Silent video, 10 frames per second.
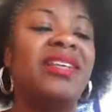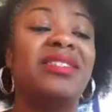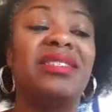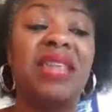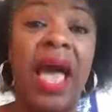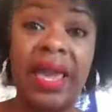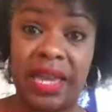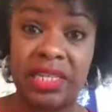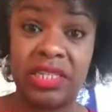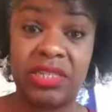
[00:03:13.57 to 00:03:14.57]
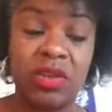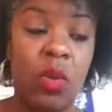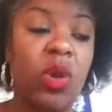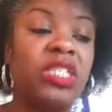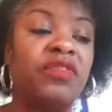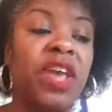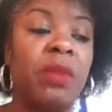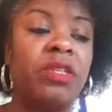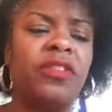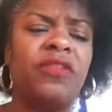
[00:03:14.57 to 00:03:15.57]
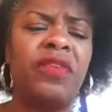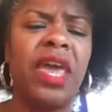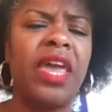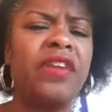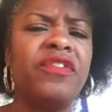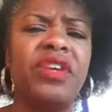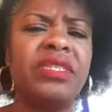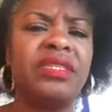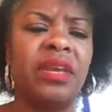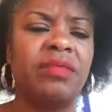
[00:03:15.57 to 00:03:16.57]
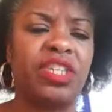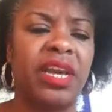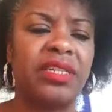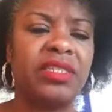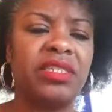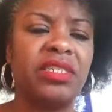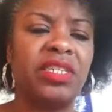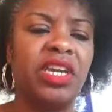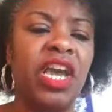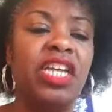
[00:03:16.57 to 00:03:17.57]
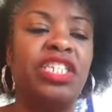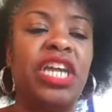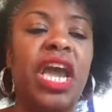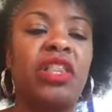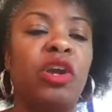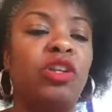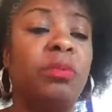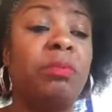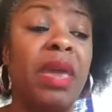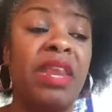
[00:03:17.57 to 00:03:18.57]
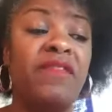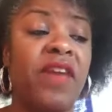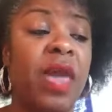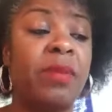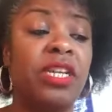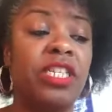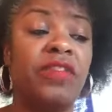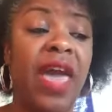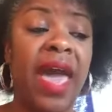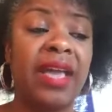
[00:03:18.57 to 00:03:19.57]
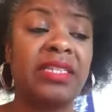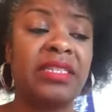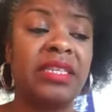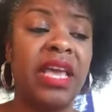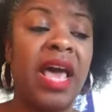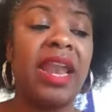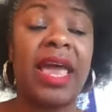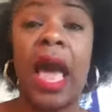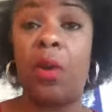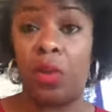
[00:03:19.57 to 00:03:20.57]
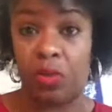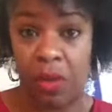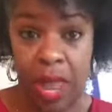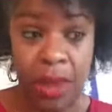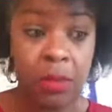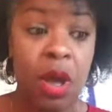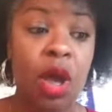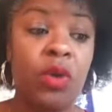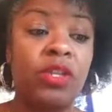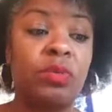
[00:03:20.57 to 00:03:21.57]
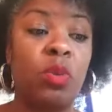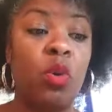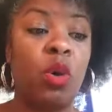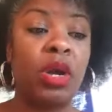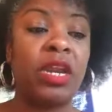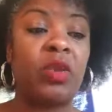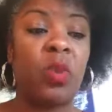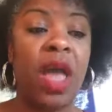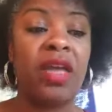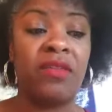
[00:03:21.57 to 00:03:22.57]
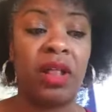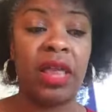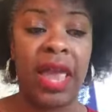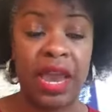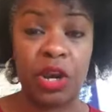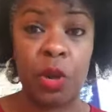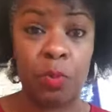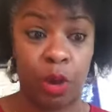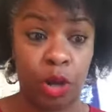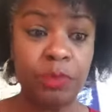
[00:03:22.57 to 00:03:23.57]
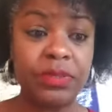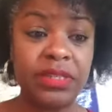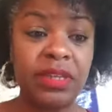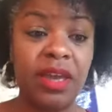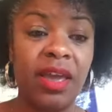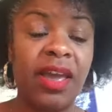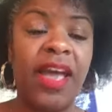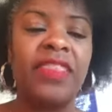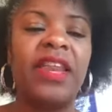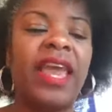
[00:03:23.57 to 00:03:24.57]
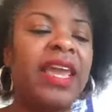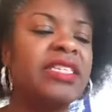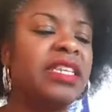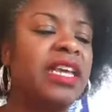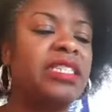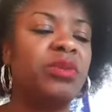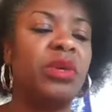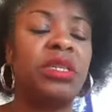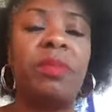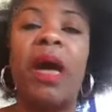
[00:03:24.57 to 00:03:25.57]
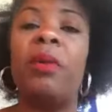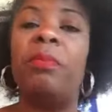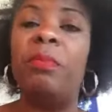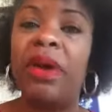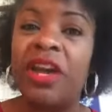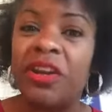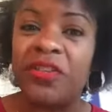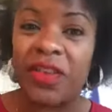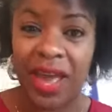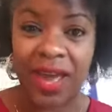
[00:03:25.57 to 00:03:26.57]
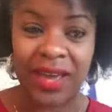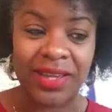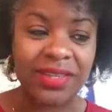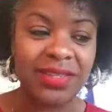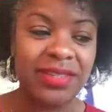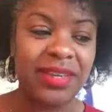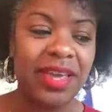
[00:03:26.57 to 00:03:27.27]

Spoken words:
Science was Velma's favorite subject. She had learned many fabulous facts, like how a rainbow is born and why a volcano burps. The latest lesson was about butterflies.